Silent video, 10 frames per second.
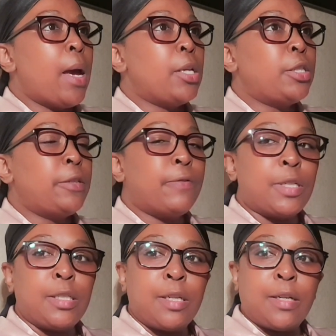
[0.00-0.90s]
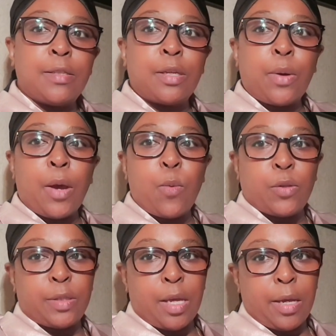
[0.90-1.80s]
and she invited us. I
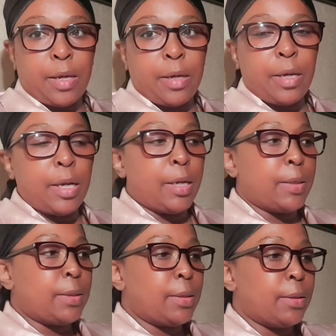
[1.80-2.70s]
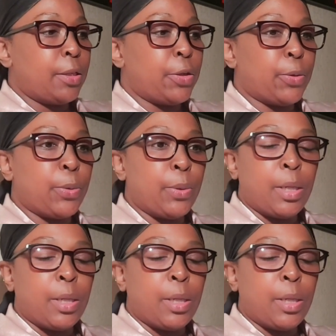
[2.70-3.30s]
was there, and you know,